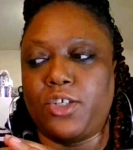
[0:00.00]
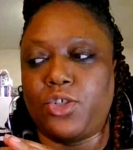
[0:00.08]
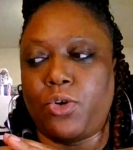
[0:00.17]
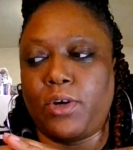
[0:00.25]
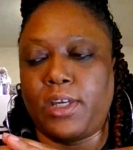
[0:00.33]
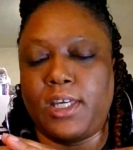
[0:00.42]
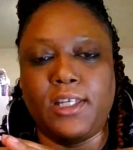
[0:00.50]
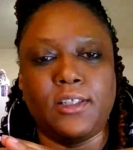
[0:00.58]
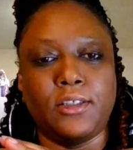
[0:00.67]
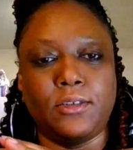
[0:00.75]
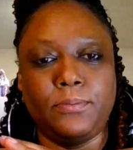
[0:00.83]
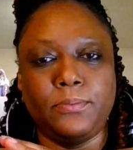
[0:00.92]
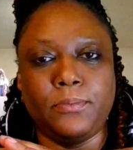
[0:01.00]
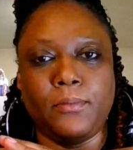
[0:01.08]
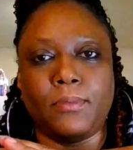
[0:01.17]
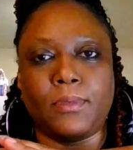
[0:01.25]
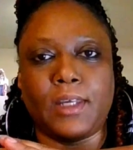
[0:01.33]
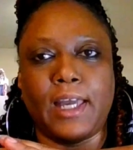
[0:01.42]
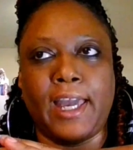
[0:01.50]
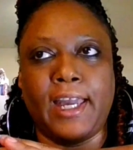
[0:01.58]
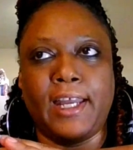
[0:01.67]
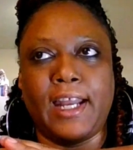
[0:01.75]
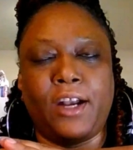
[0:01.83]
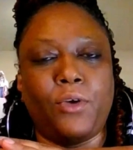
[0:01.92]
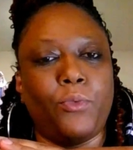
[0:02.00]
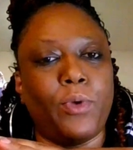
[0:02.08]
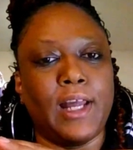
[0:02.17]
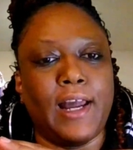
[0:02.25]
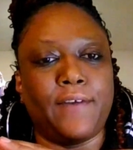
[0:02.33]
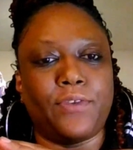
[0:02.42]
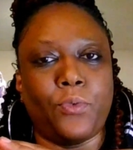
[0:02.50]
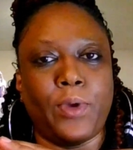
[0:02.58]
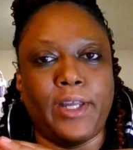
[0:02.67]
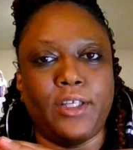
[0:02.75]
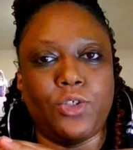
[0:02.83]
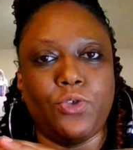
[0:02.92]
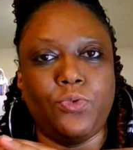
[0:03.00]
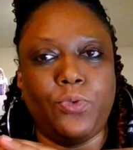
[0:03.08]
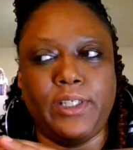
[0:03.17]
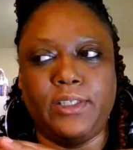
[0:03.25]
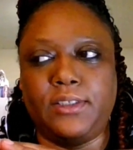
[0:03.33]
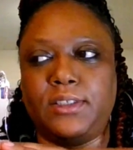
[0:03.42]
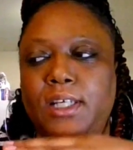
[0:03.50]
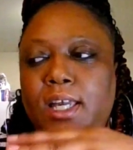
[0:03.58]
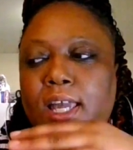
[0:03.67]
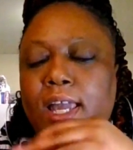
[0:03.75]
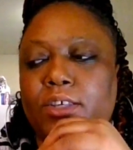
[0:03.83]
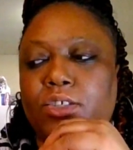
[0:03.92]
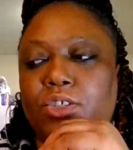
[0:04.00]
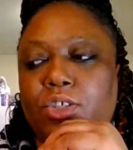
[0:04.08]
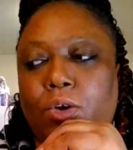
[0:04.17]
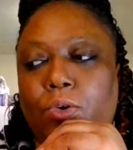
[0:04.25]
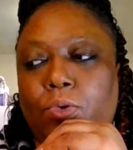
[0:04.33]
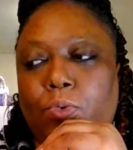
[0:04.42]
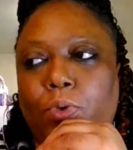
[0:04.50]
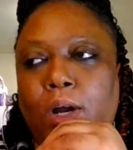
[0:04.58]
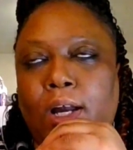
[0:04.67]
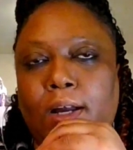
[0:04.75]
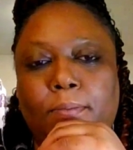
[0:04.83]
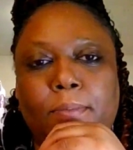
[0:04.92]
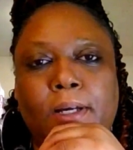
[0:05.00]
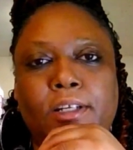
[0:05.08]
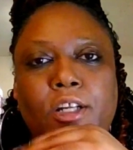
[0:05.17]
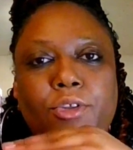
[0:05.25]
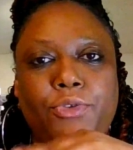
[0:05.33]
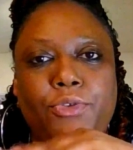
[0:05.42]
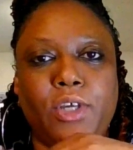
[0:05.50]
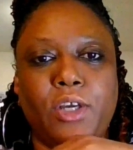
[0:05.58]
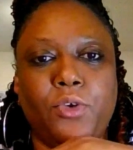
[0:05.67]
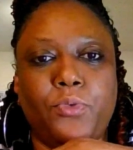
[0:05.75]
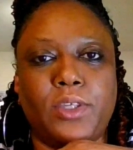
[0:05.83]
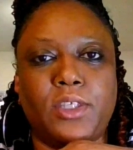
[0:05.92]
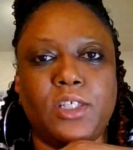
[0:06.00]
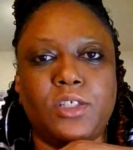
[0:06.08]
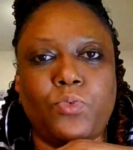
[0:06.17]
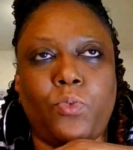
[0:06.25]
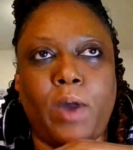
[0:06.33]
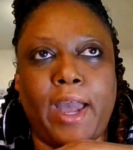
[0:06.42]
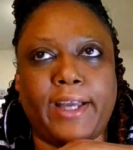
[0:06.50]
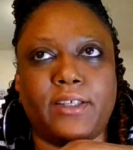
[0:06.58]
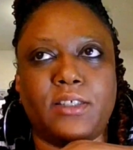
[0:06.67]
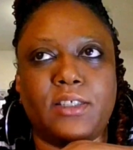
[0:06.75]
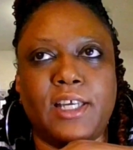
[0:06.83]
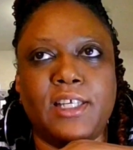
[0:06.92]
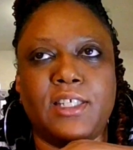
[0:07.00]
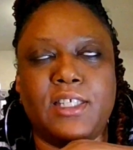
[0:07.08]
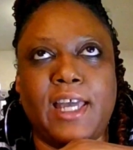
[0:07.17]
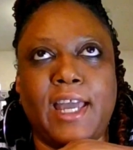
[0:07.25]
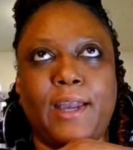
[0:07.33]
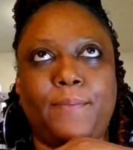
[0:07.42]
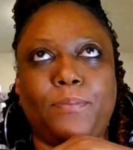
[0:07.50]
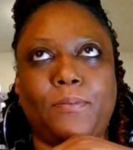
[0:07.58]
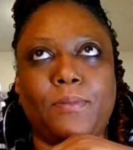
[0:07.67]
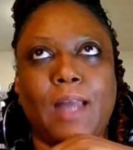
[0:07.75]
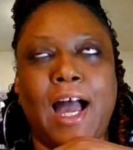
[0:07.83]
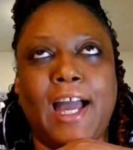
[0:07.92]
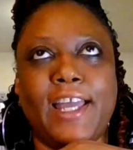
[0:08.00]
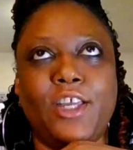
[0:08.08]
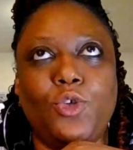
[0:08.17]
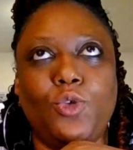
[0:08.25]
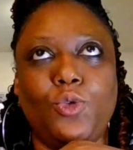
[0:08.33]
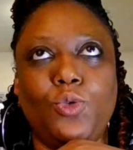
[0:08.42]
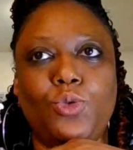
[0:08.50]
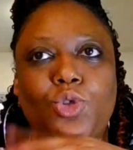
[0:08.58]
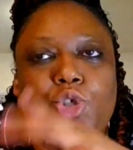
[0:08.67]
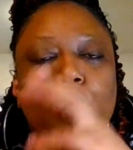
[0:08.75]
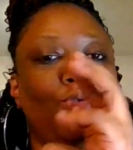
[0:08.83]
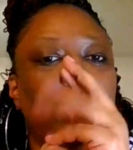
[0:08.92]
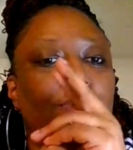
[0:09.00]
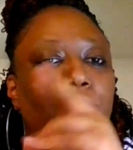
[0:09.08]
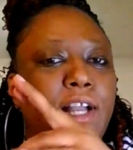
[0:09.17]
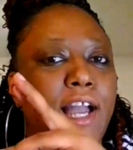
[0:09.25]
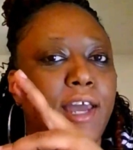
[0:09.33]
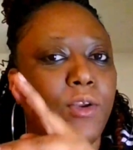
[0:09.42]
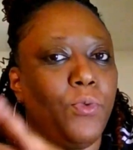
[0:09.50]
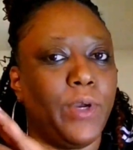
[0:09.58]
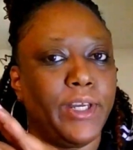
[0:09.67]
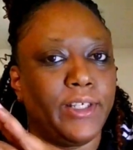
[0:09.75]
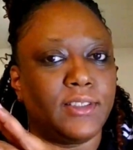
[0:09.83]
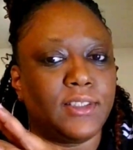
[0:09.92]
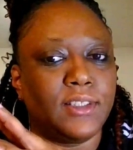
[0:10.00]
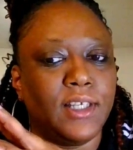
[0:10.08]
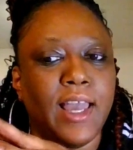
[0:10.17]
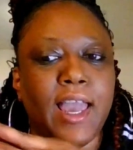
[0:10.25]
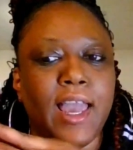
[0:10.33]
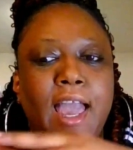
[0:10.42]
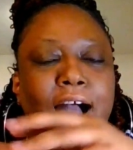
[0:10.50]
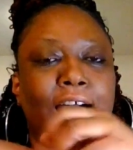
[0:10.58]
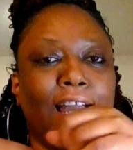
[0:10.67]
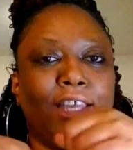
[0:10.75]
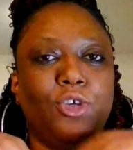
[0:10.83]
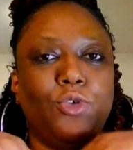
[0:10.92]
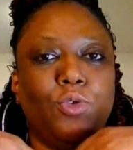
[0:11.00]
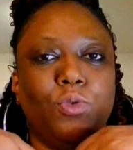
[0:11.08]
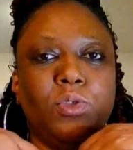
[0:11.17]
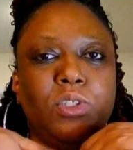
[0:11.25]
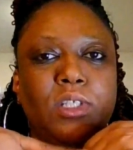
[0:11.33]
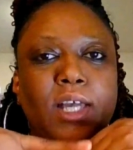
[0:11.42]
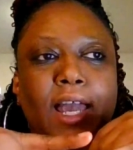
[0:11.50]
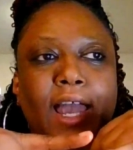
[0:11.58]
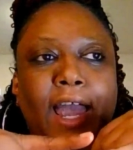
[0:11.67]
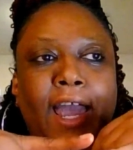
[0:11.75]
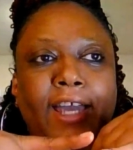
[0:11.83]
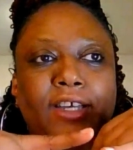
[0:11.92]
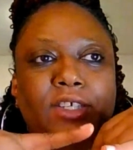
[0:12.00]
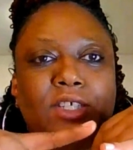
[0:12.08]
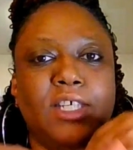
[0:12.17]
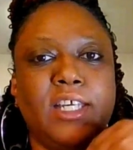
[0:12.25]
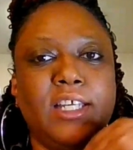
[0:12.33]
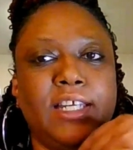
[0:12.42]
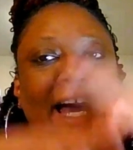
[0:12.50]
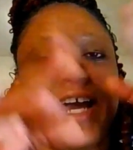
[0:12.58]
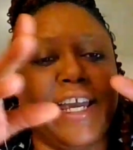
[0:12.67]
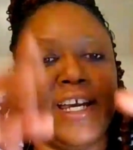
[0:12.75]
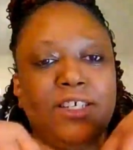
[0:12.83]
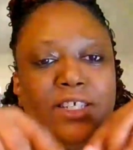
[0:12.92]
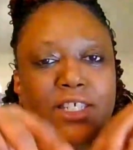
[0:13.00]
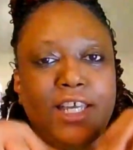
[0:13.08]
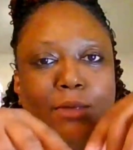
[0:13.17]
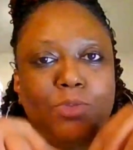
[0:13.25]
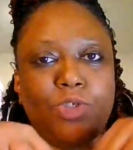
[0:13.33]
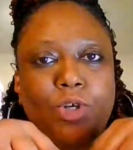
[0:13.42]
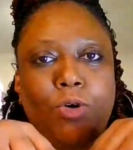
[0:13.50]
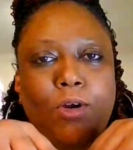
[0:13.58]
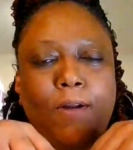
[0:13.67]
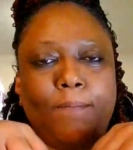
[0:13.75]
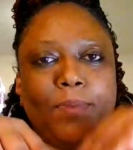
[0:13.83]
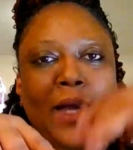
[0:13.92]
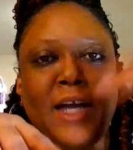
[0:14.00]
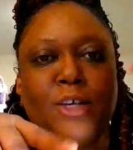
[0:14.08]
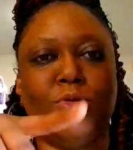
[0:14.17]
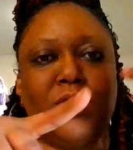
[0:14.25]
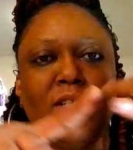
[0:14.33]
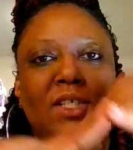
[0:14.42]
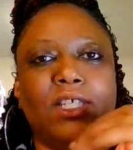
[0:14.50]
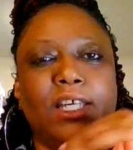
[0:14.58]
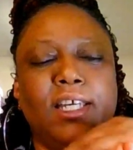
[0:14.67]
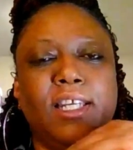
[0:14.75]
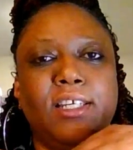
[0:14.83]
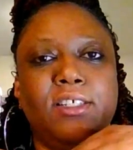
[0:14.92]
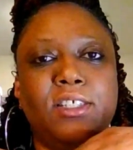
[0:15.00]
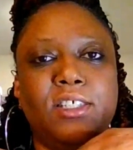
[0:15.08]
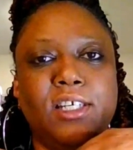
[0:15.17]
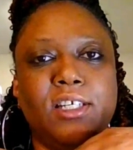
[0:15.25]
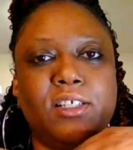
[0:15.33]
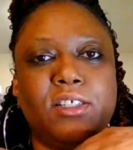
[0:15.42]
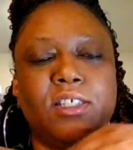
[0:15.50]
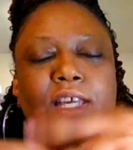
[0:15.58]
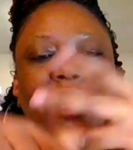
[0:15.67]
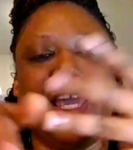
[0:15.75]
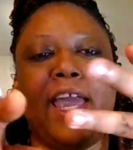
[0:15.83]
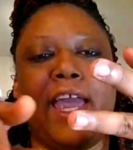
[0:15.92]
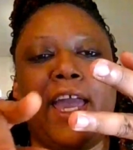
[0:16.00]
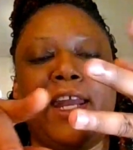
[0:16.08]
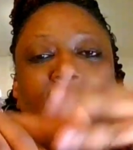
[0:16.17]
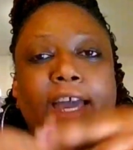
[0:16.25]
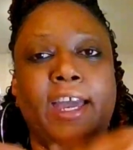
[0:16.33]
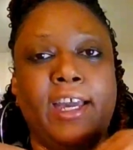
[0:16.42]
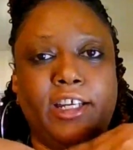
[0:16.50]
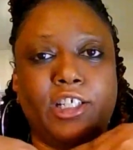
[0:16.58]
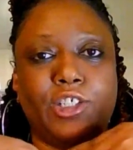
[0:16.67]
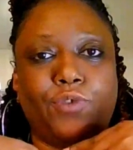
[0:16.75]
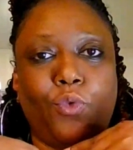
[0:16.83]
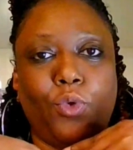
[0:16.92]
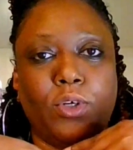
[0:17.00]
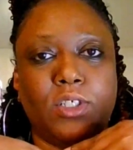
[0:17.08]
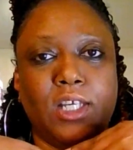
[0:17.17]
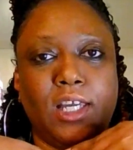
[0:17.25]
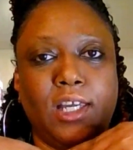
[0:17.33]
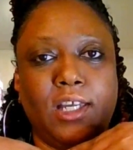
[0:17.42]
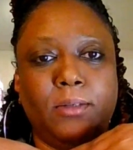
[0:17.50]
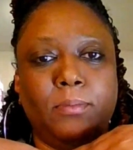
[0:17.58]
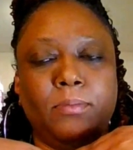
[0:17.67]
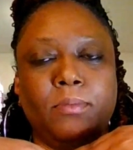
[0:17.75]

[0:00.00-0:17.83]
I start getting them. And I don't want to have to wait 2 weeks. So another thing with this wax is that I use 2 different kind of wicks. I use not in the same jar. I use the CD6 and the LX14.